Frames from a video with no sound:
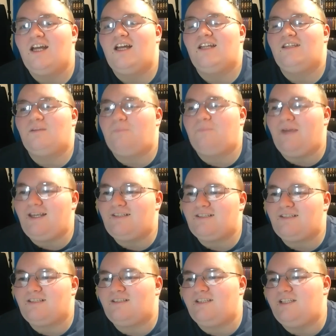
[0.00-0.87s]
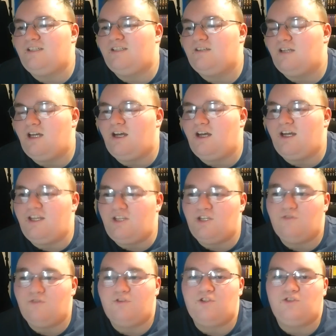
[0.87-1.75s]
Now, basically, in
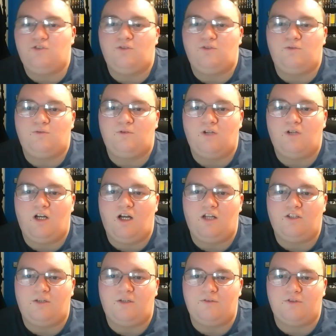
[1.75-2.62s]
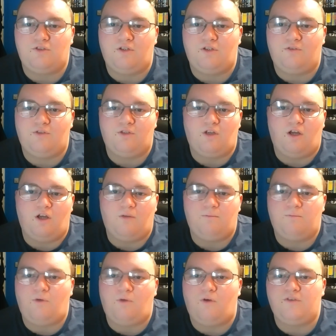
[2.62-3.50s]
the original Nightmare on Elm Street,
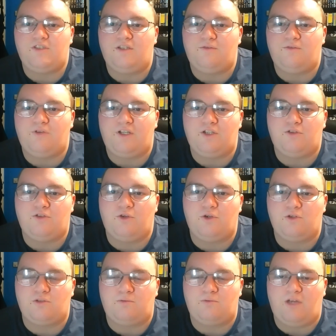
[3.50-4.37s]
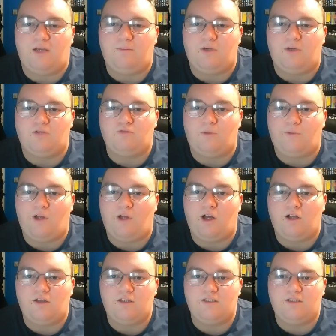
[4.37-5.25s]
obviously Freddy Krueger was played by Robert
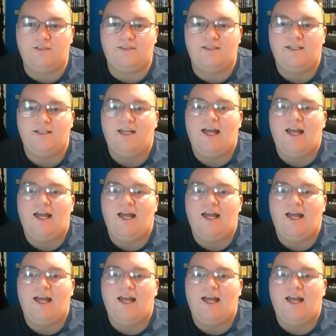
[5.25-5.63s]
Englund.